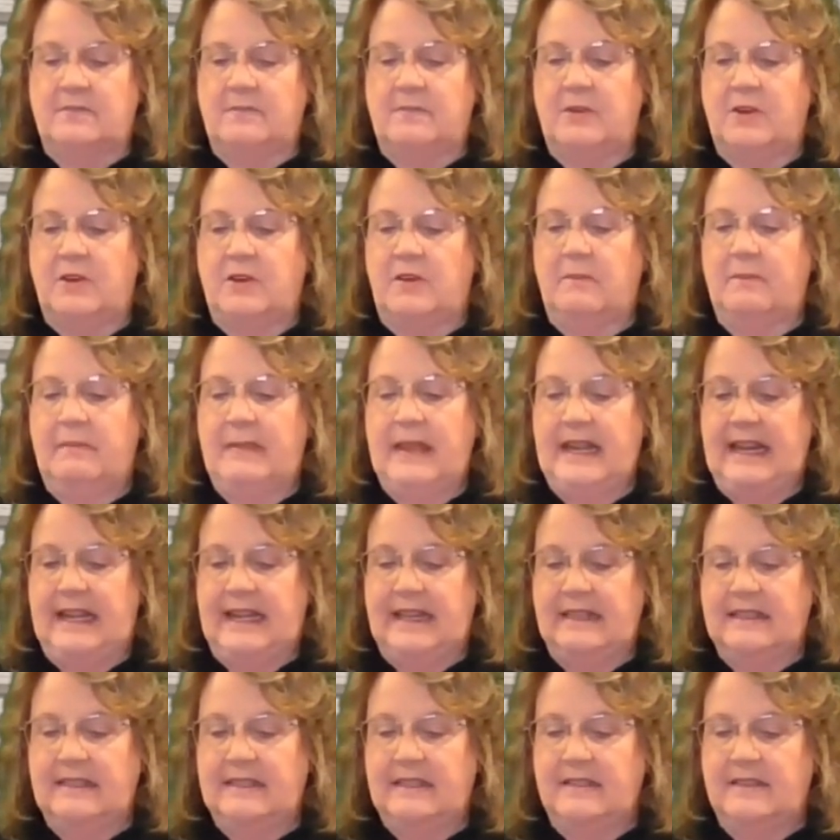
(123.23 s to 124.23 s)
per
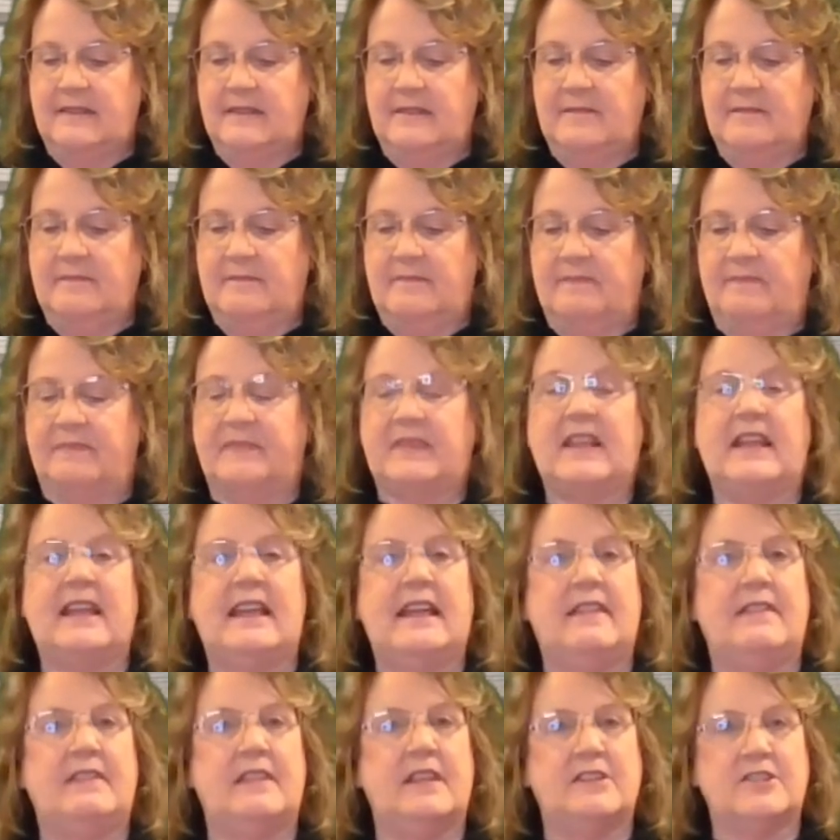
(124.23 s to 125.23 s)
minute.
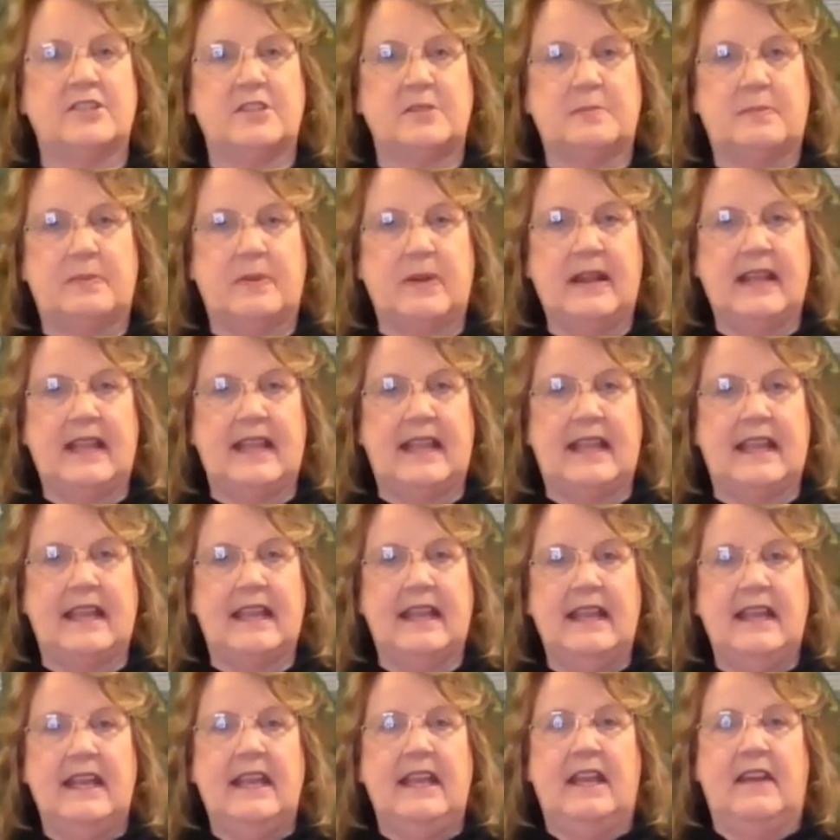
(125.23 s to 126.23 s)
In the
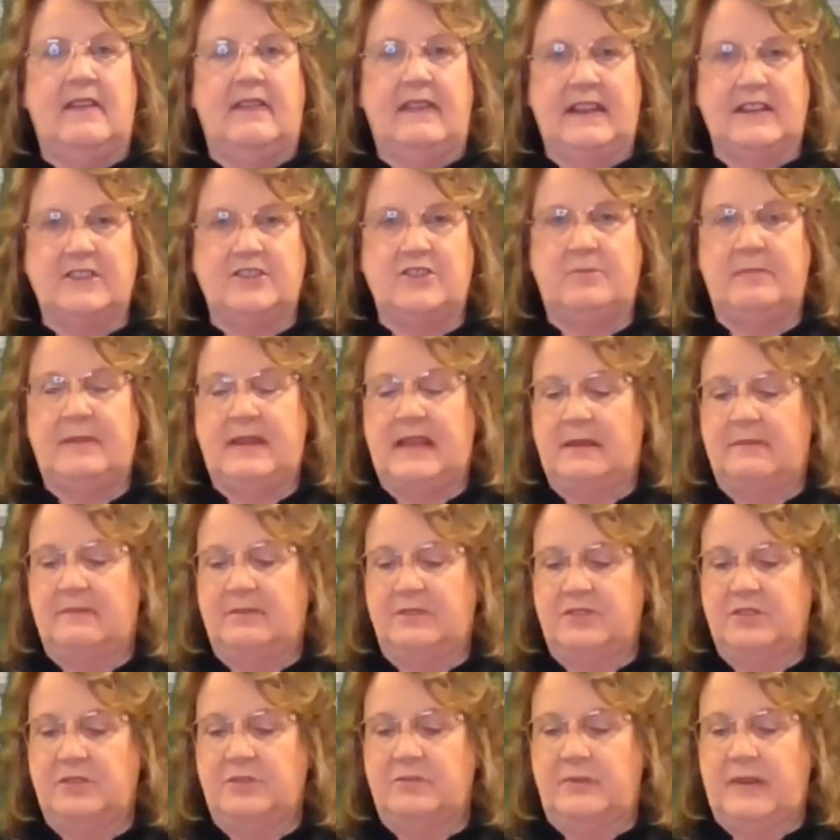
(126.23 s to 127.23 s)
spring, they should be
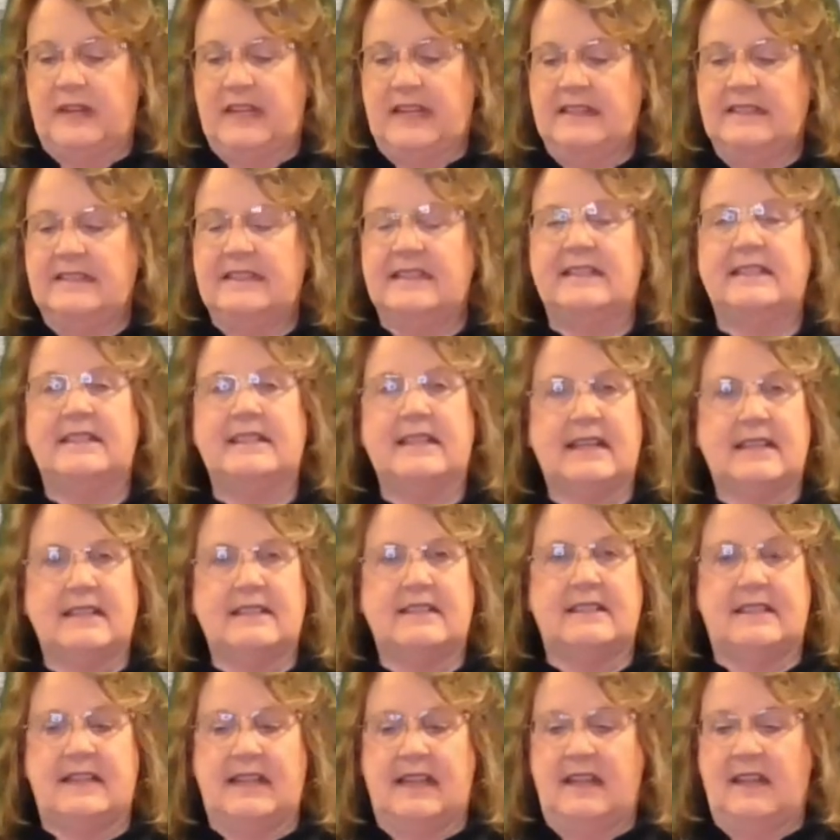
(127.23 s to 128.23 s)
able to read
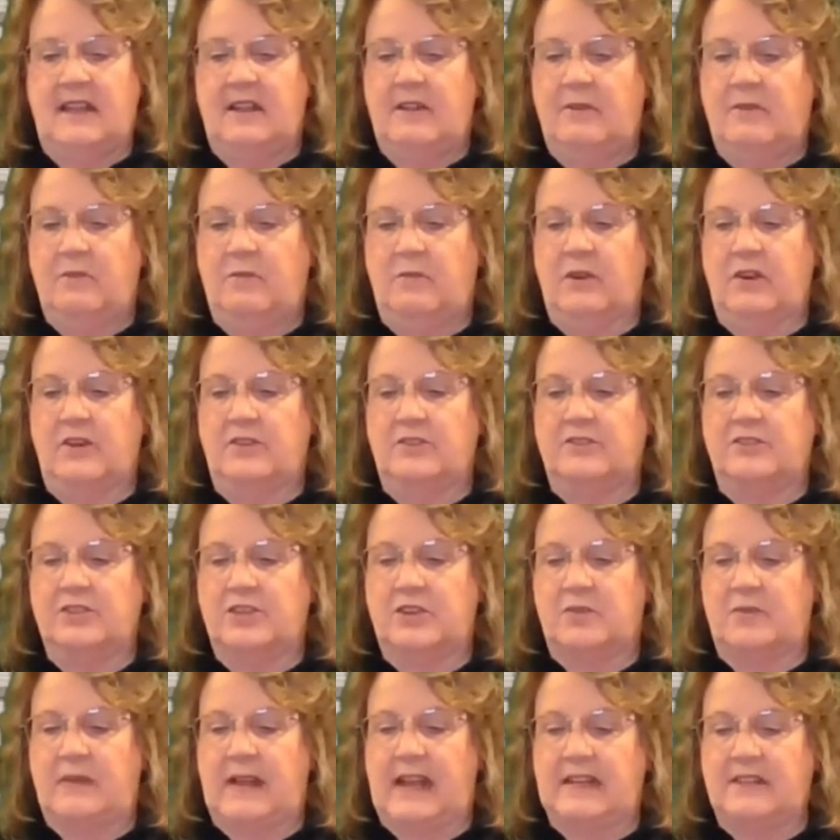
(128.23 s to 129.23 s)
60 words
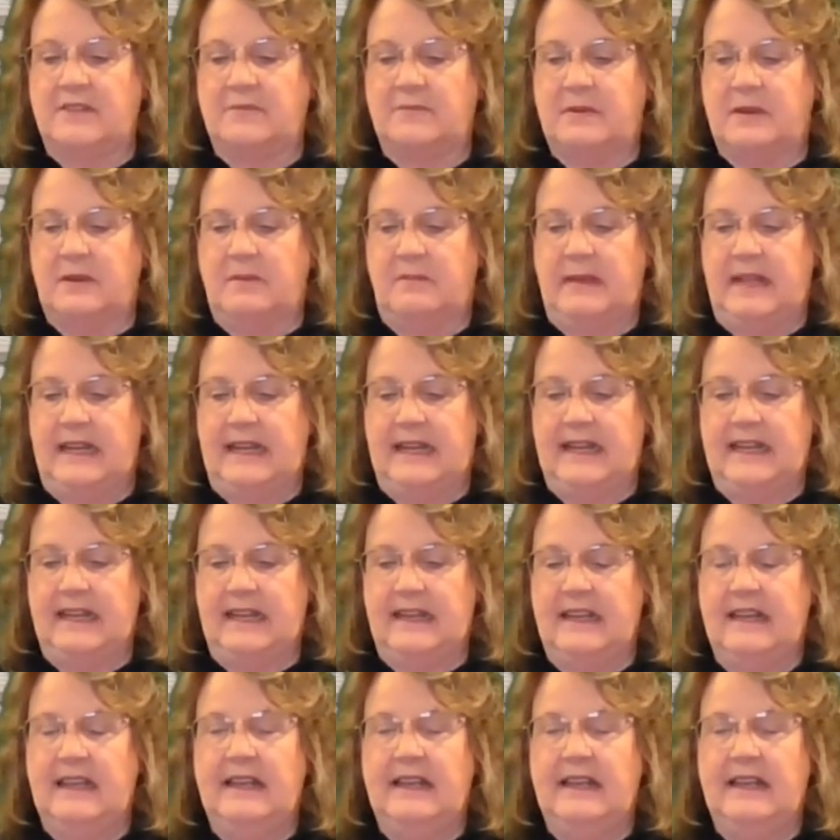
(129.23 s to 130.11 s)
correct per minute.